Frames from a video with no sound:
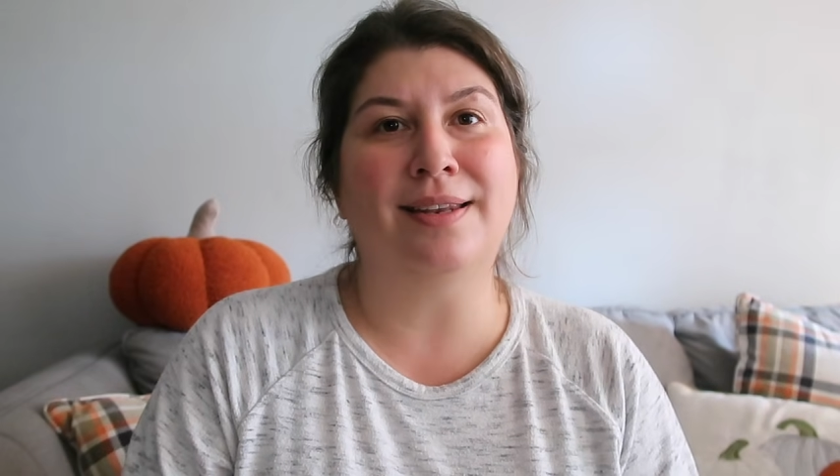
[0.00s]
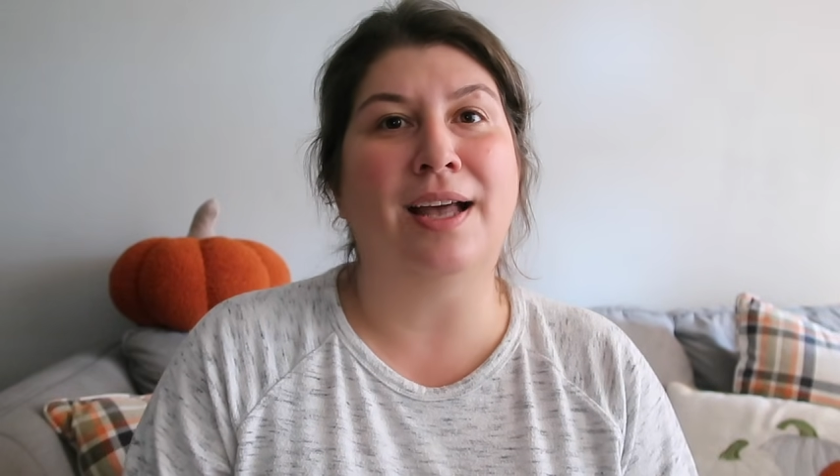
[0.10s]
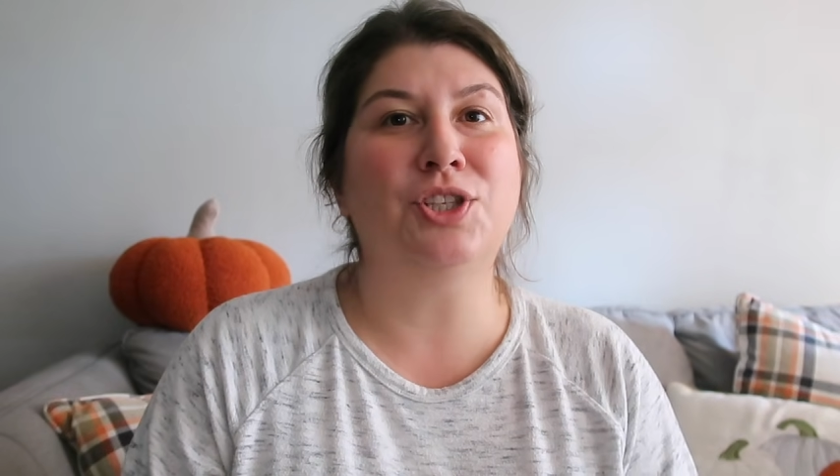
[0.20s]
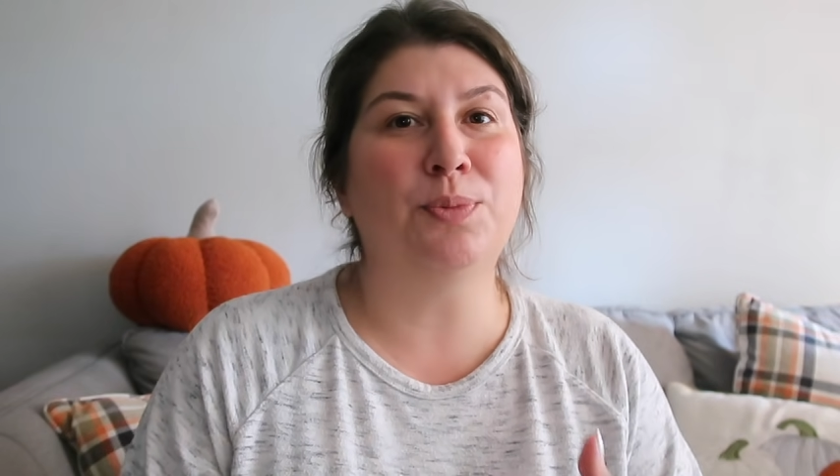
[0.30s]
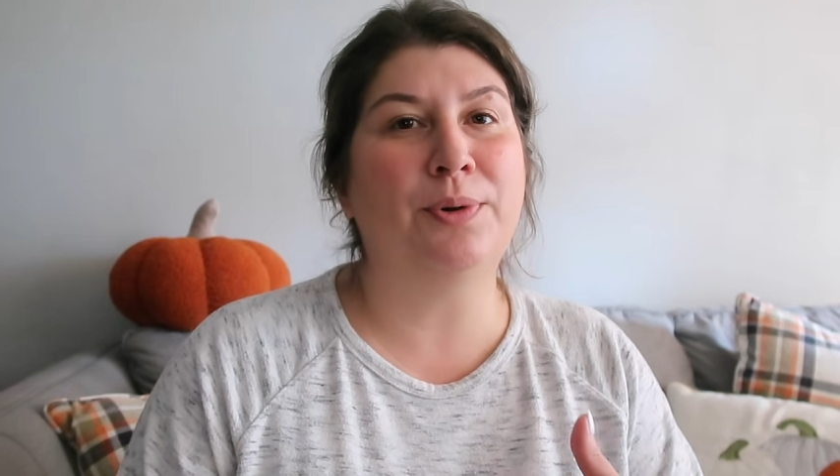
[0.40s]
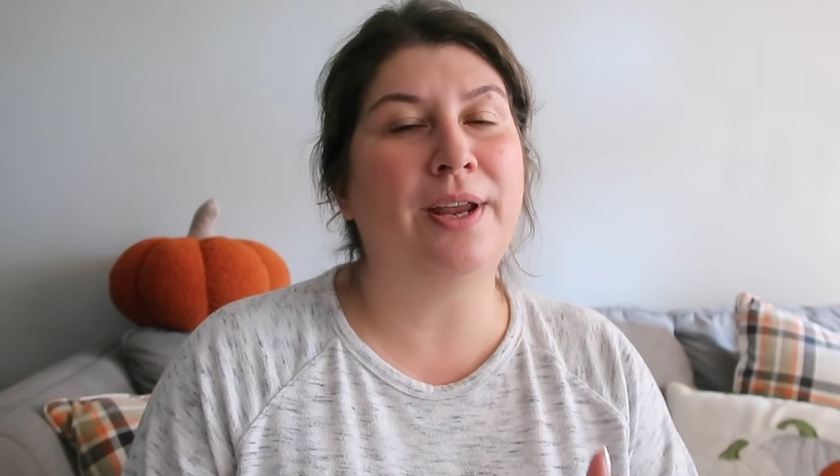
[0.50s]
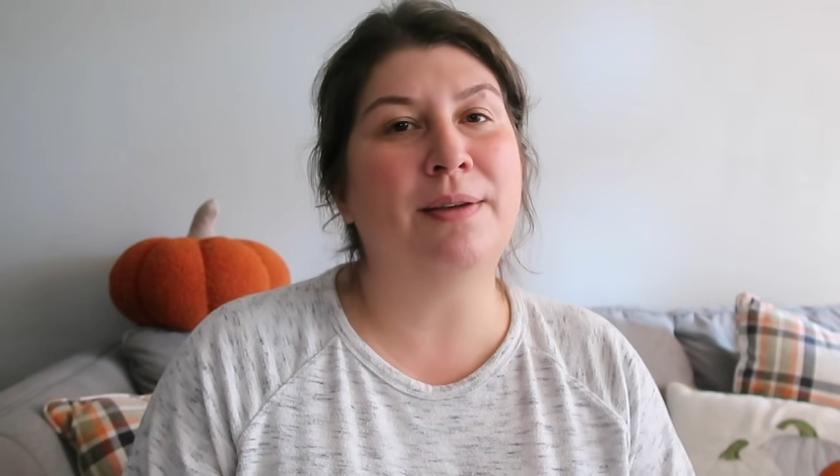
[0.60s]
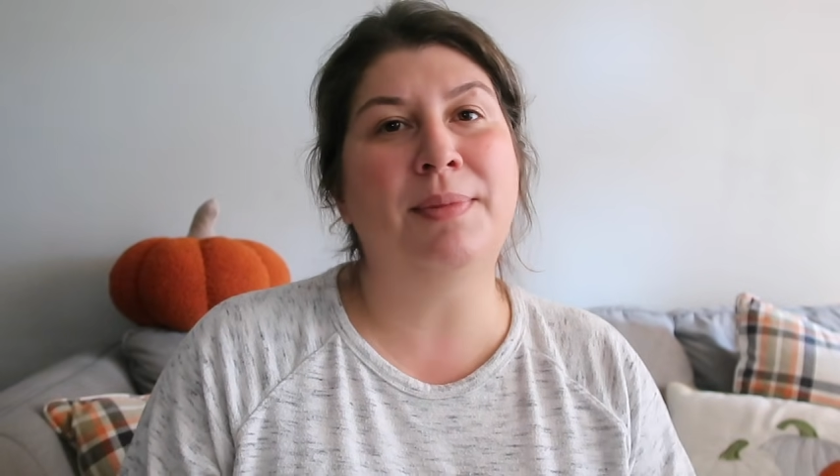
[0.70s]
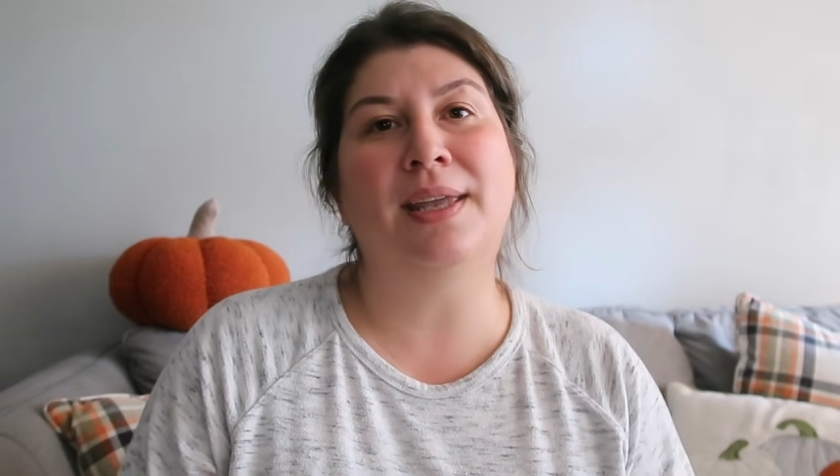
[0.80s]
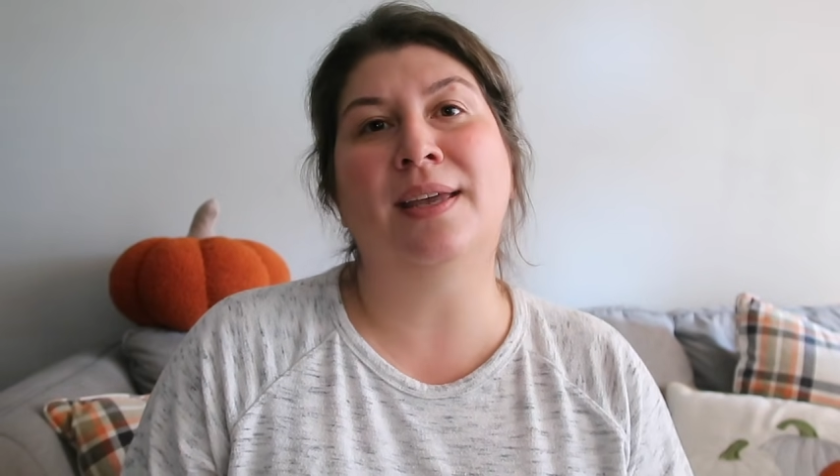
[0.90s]
not to put
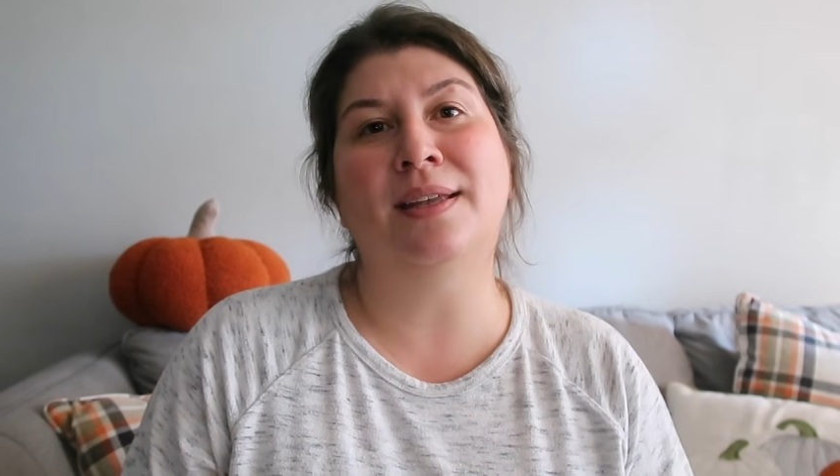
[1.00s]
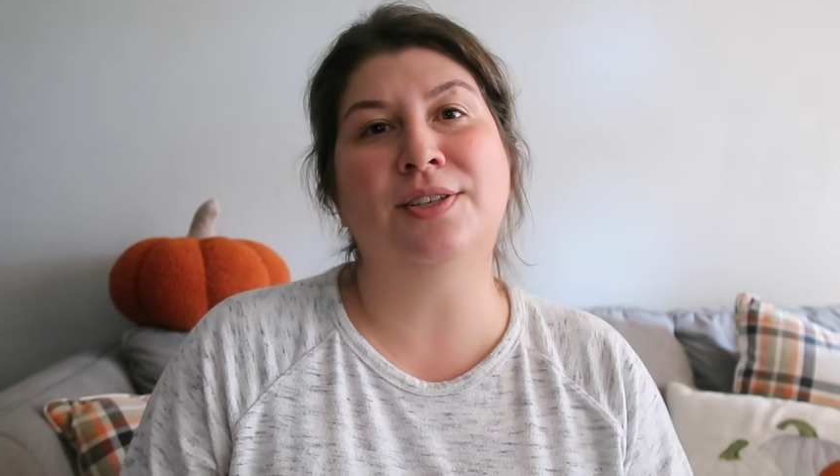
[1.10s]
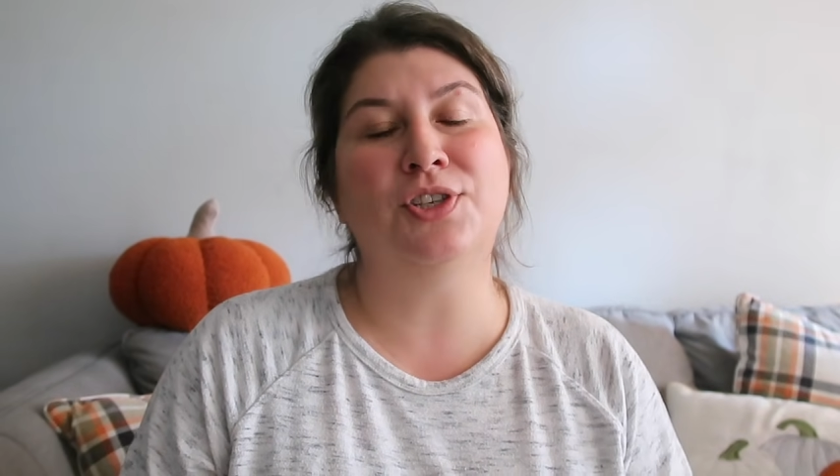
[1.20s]
him in